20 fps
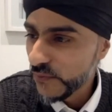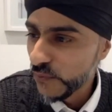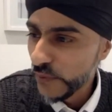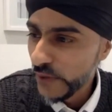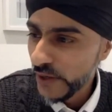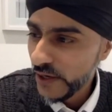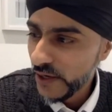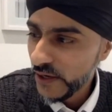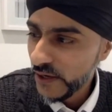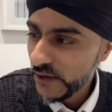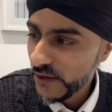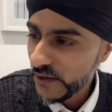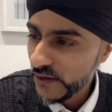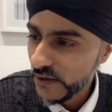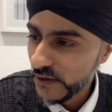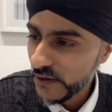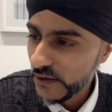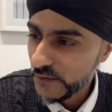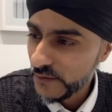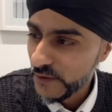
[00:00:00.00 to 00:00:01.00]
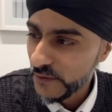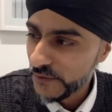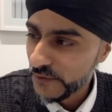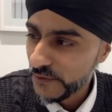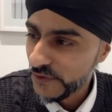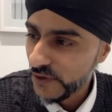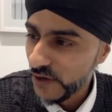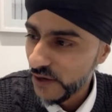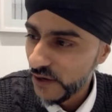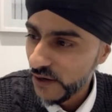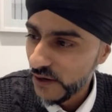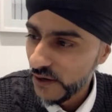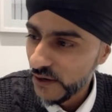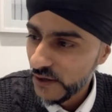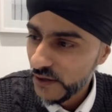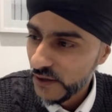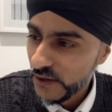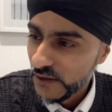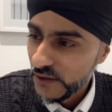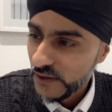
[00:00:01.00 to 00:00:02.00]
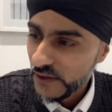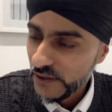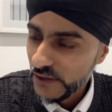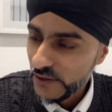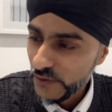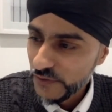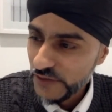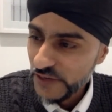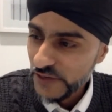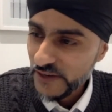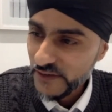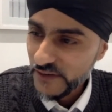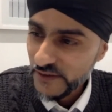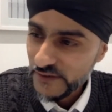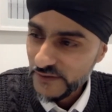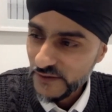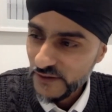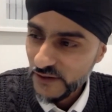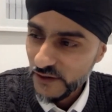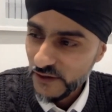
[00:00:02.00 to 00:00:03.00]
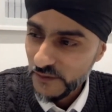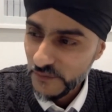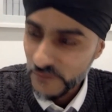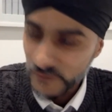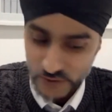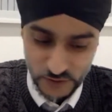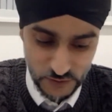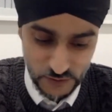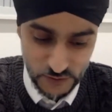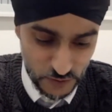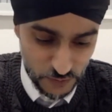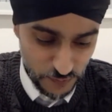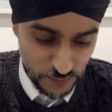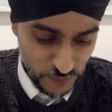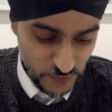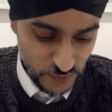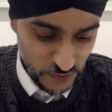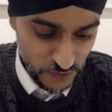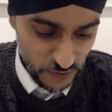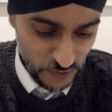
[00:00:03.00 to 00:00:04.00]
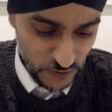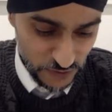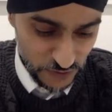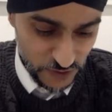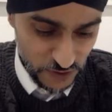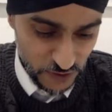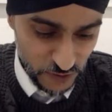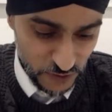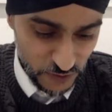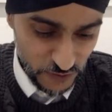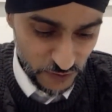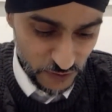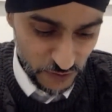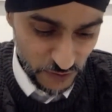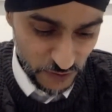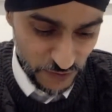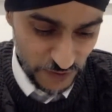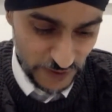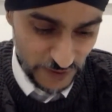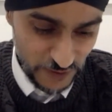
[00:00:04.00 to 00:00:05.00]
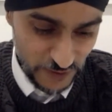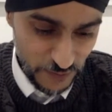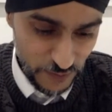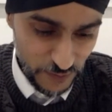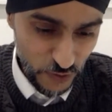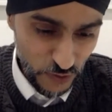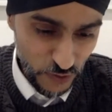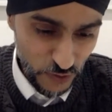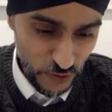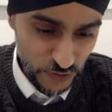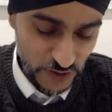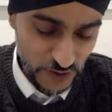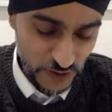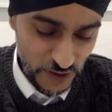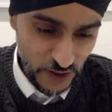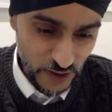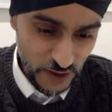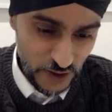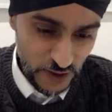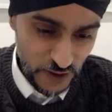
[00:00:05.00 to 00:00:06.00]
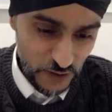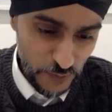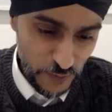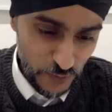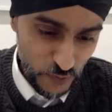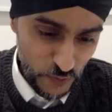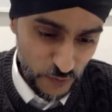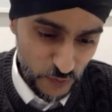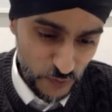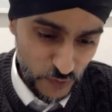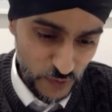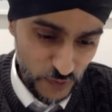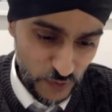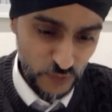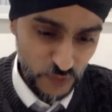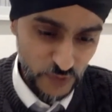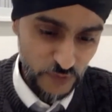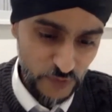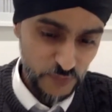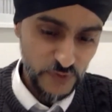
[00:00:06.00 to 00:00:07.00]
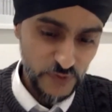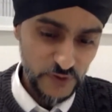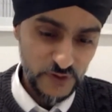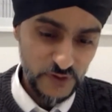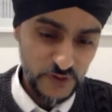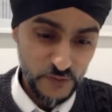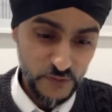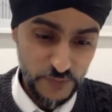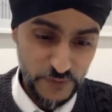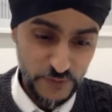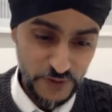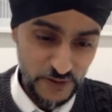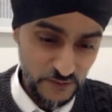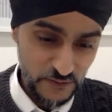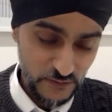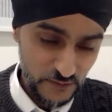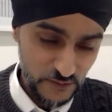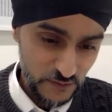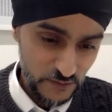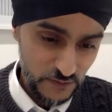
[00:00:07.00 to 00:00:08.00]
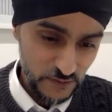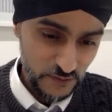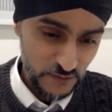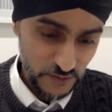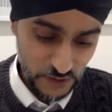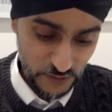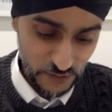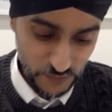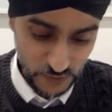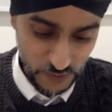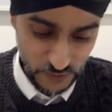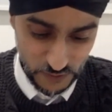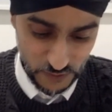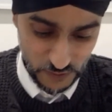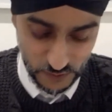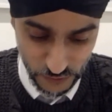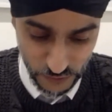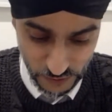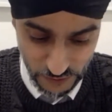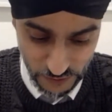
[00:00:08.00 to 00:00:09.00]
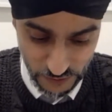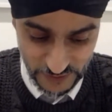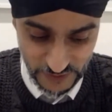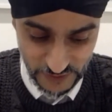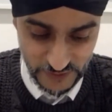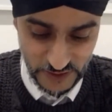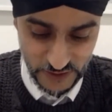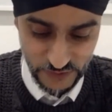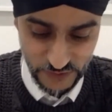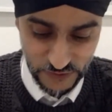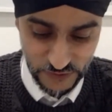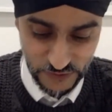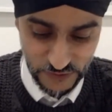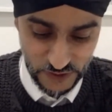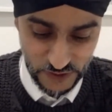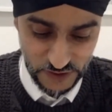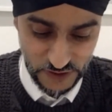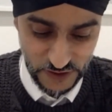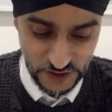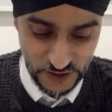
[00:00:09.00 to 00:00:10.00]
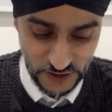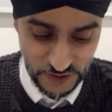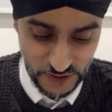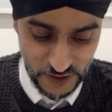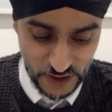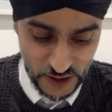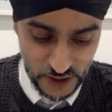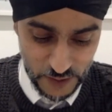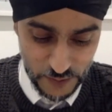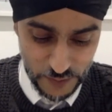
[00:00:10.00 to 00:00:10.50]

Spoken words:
We at the moment are, we're taking this time to as I said, to reflect and pause, and we've been hopefully a great success for 30 years.